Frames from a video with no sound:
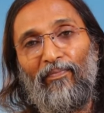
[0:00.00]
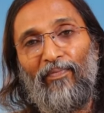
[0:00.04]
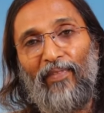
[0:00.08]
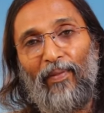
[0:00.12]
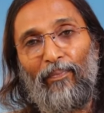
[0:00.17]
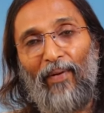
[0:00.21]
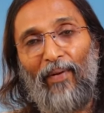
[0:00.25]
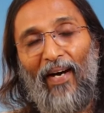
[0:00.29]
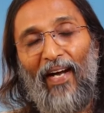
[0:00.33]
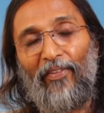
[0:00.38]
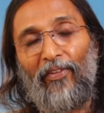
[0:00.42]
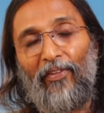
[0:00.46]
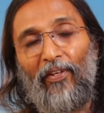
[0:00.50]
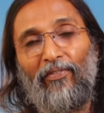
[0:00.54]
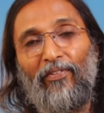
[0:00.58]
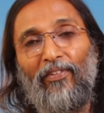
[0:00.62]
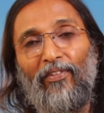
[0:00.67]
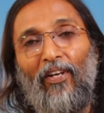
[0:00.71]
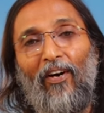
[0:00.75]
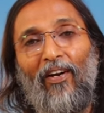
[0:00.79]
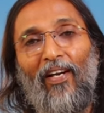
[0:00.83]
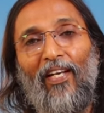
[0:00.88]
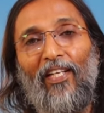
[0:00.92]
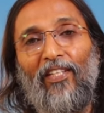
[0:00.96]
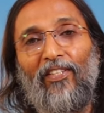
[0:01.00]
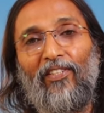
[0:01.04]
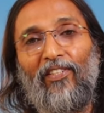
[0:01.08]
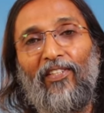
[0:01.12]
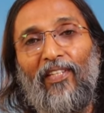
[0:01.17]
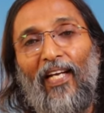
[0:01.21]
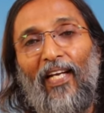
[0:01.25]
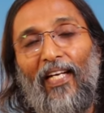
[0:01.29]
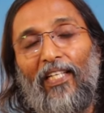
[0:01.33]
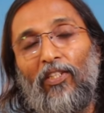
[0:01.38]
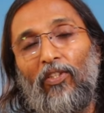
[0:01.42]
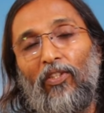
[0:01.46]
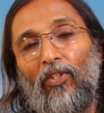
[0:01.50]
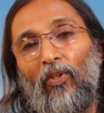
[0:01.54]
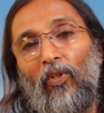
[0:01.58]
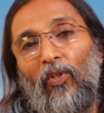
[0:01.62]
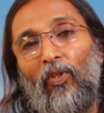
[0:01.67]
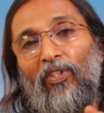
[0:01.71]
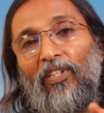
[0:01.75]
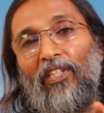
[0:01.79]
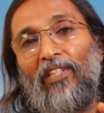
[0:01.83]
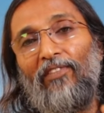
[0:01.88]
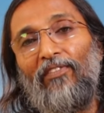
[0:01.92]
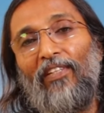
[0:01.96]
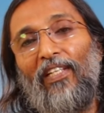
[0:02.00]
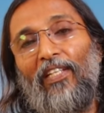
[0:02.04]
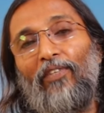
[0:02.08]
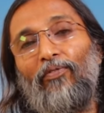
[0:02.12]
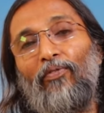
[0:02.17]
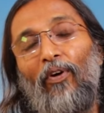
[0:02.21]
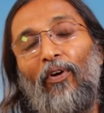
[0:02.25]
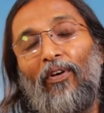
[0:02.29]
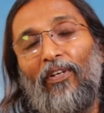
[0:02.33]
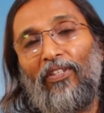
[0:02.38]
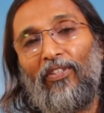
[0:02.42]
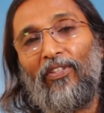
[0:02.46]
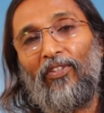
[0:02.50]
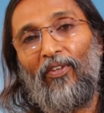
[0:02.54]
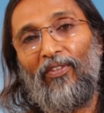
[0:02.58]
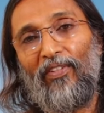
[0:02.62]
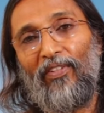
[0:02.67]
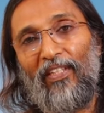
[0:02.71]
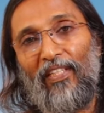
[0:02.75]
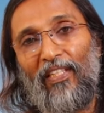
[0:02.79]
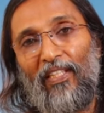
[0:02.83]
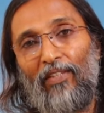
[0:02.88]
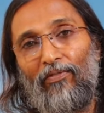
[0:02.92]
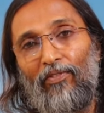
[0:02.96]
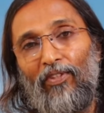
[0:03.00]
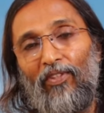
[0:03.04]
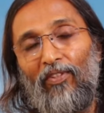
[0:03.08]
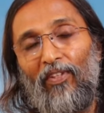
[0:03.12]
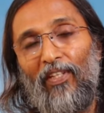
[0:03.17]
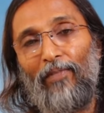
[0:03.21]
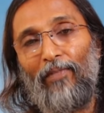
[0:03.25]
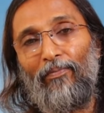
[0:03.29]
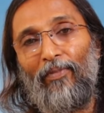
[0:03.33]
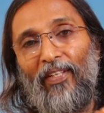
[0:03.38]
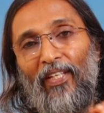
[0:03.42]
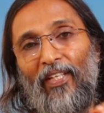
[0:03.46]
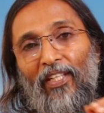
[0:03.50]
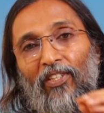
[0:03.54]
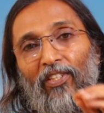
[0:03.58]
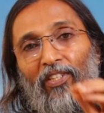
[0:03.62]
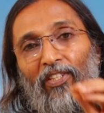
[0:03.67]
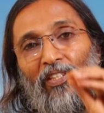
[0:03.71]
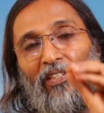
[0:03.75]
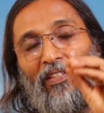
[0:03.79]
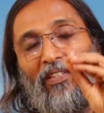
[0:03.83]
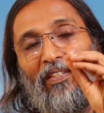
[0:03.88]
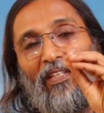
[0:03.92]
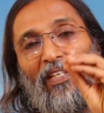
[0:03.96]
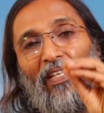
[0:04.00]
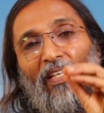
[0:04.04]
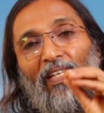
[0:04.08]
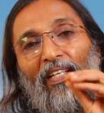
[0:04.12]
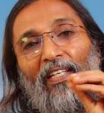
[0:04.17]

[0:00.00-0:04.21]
the path of knowledge exclusively focuses on the individual liberation,